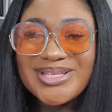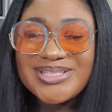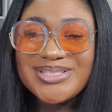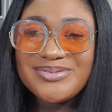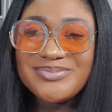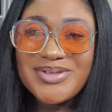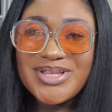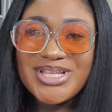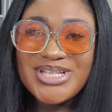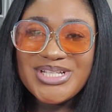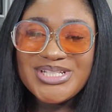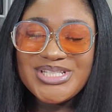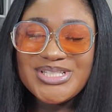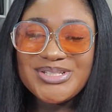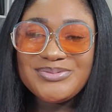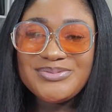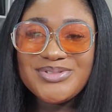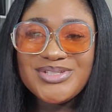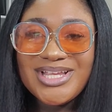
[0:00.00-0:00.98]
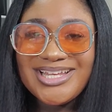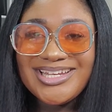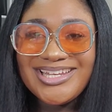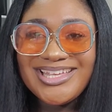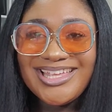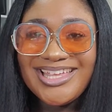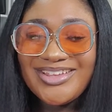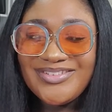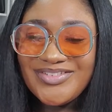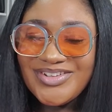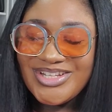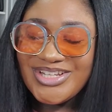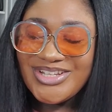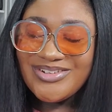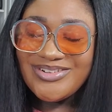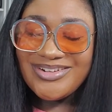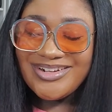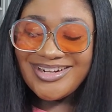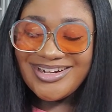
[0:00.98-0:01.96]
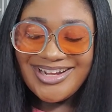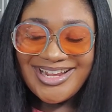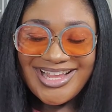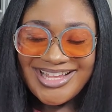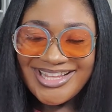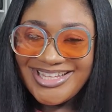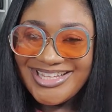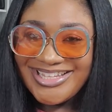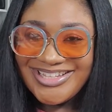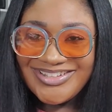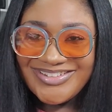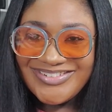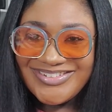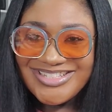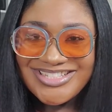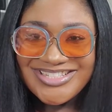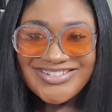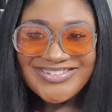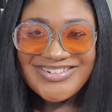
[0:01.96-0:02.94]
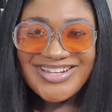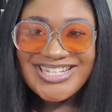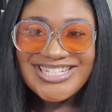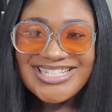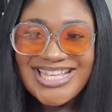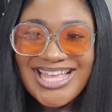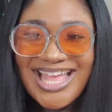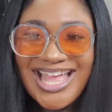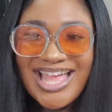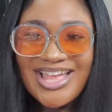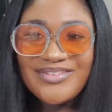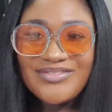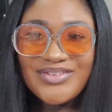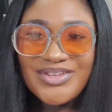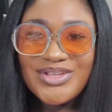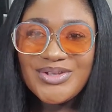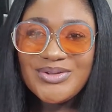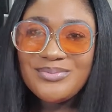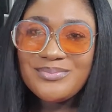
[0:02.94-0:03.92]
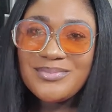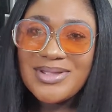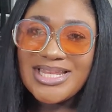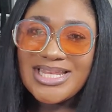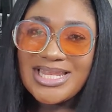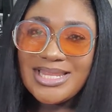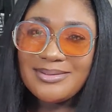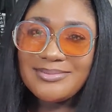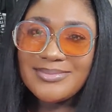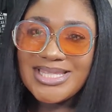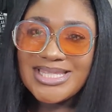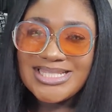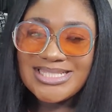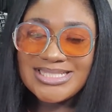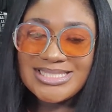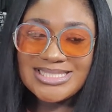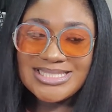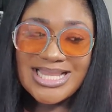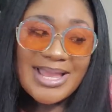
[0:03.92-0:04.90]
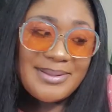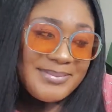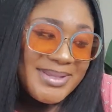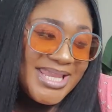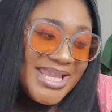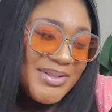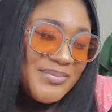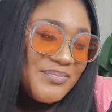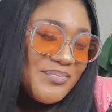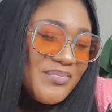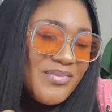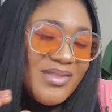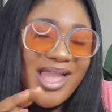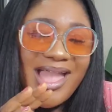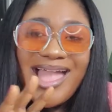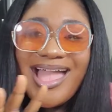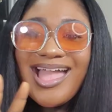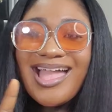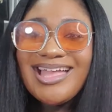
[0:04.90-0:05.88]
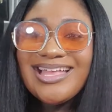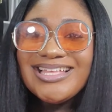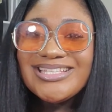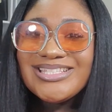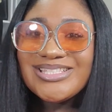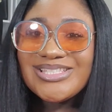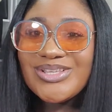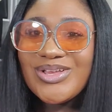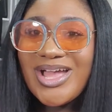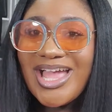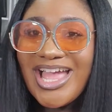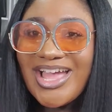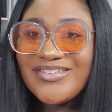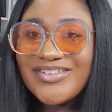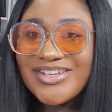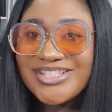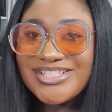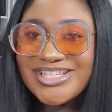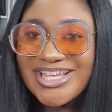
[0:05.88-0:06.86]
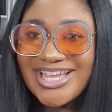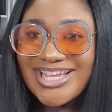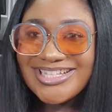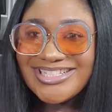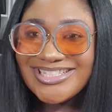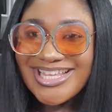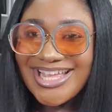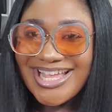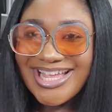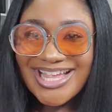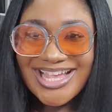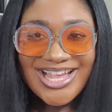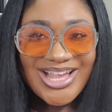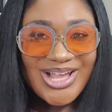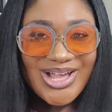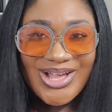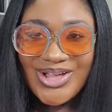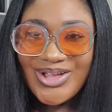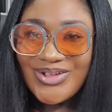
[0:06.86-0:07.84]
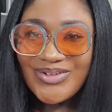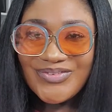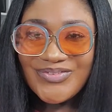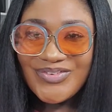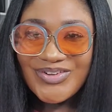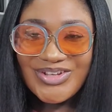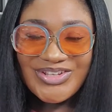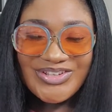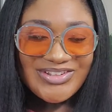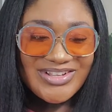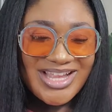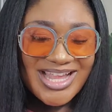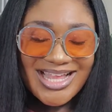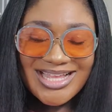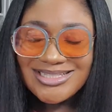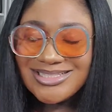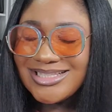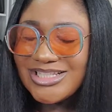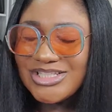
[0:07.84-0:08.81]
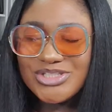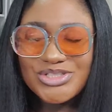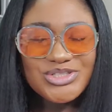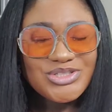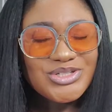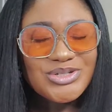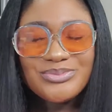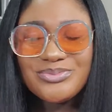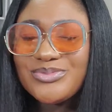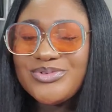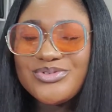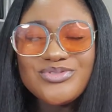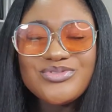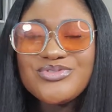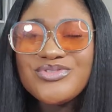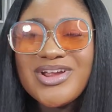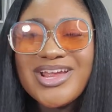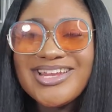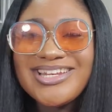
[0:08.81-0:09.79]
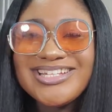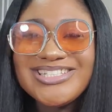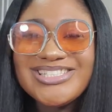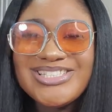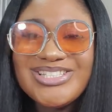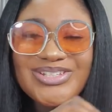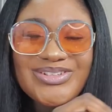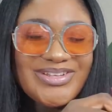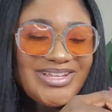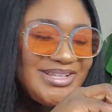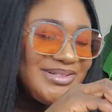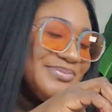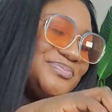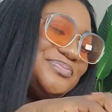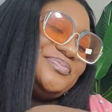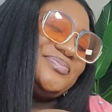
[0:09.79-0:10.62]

To my YouTube channel. If you're new here, hey you, it's great to have you. My name is Dami. So I have a giant tiger haul for you guys. Let's jump right into it.